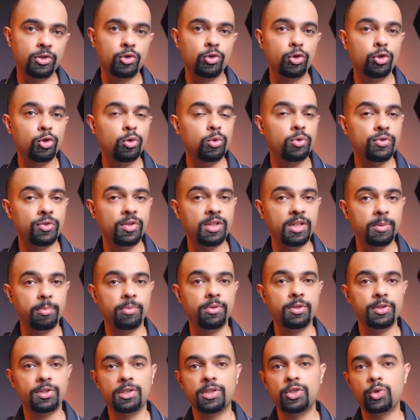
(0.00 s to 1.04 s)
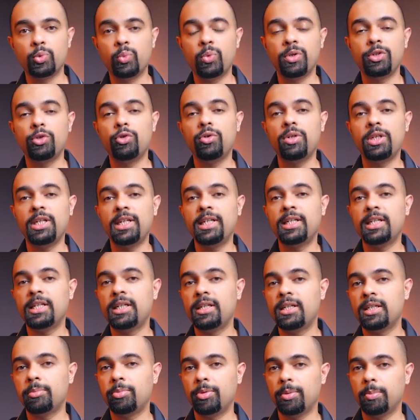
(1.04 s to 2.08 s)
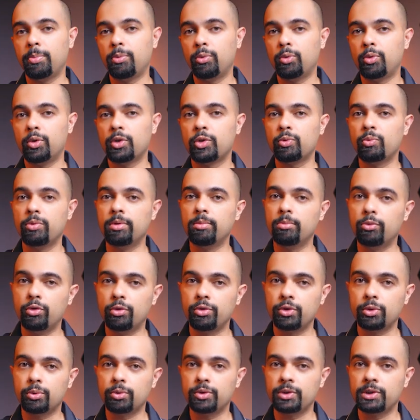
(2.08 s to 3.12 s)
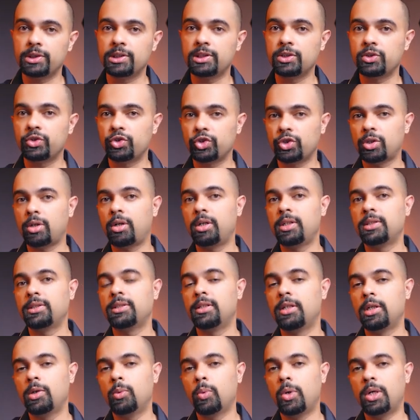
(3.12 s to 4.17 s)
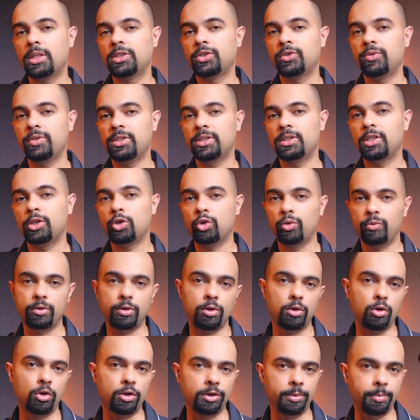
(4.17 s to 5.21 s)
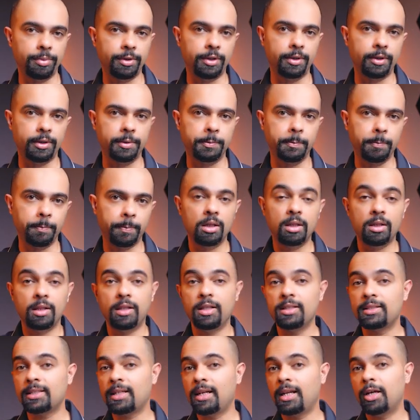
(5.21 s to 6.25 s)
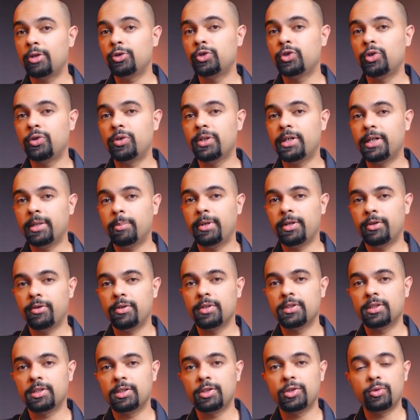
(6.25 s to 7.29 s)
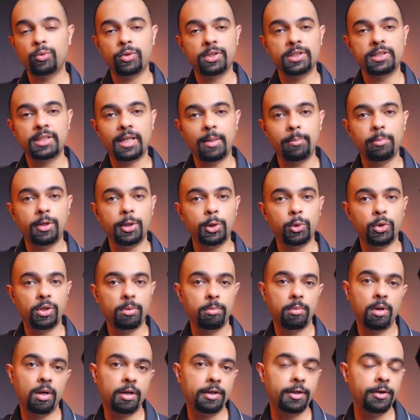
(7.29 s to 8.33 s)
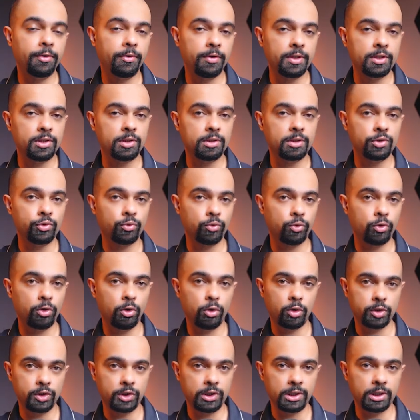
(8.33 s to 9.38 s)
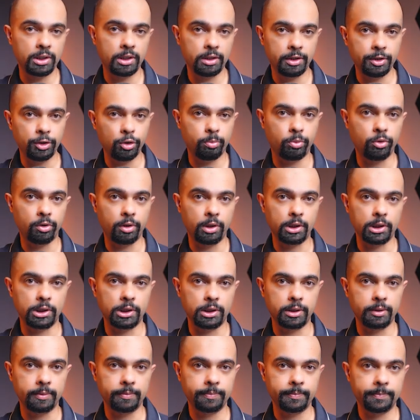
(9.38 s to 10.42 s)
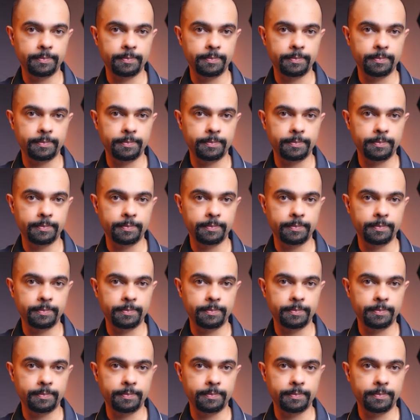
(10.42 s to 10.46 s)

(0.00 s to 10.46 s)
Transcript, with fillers: is to use deep research when you need in-depth reports with more sources, charts, and advanced reasoning over a longer period. This allows you to get better results, for example, doing market research for launching a new product.